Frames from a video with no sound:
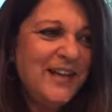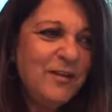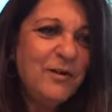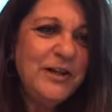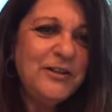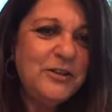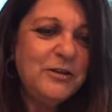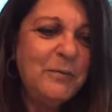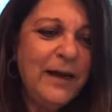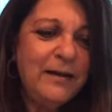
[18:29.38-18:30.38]
What do you do
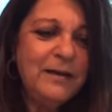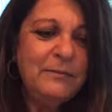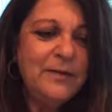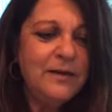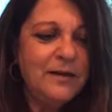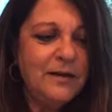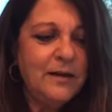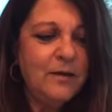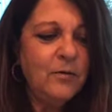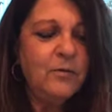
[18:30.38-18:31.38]
about him?
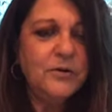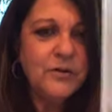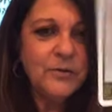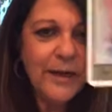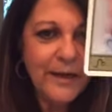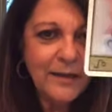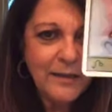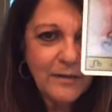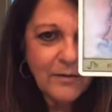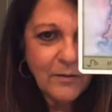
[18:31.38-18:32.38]
Ooh, strength.
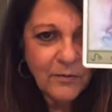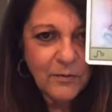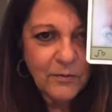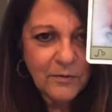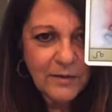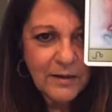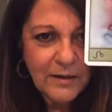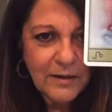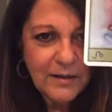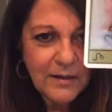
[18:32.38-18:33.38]
Ooh,
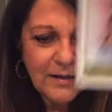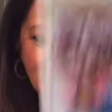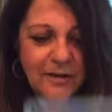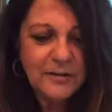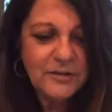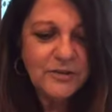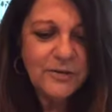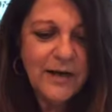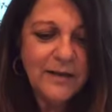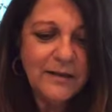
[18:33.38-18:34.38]

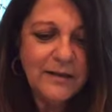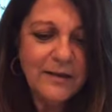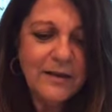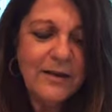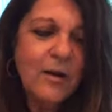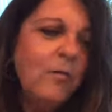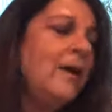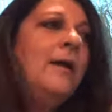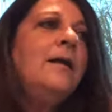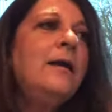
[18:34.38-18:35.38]
strength. You know
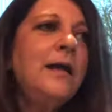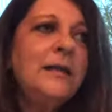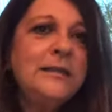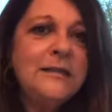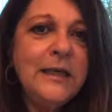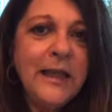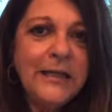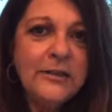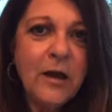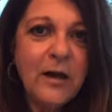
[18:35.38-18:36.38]
what? Does he
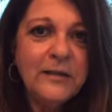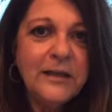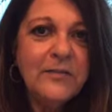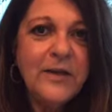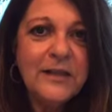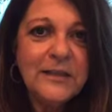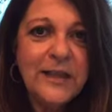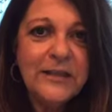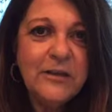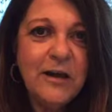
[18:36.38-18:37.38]
like dogs? If he doesn't
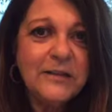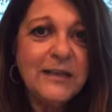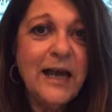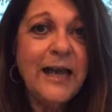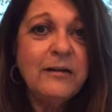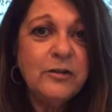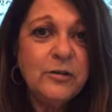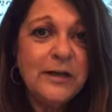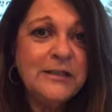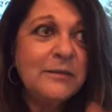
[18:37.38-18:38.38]
like dogs, I don't
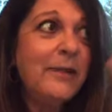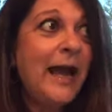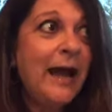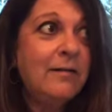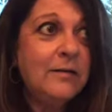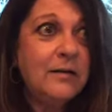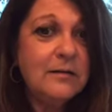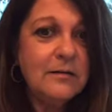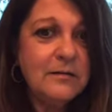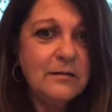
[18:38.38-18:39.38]
trust him. Out.
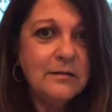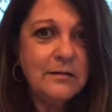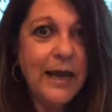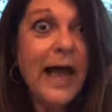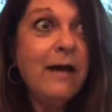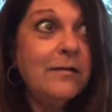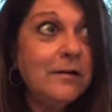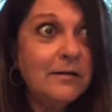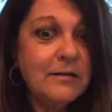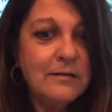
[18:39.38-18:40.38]
Out.
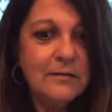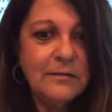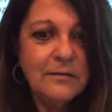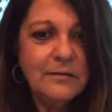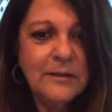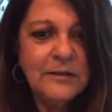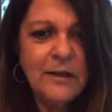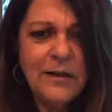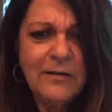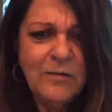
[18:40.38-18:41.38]
That's how,
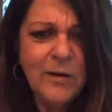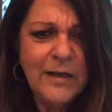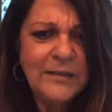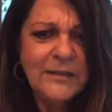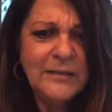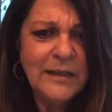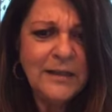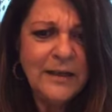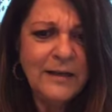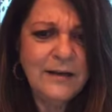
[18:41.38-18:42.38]
I don't know why I just said
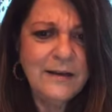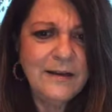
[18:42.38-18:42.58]
that.